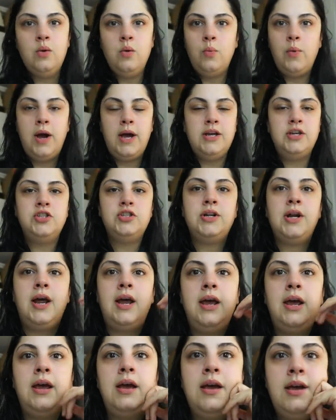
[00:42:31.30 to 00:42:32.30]
why should
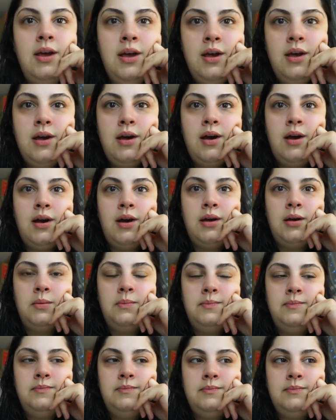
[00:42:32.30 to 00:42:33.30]
I
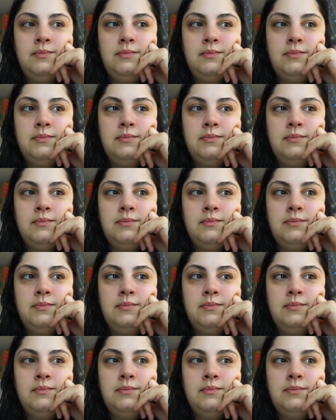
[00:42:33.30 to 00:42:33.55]
um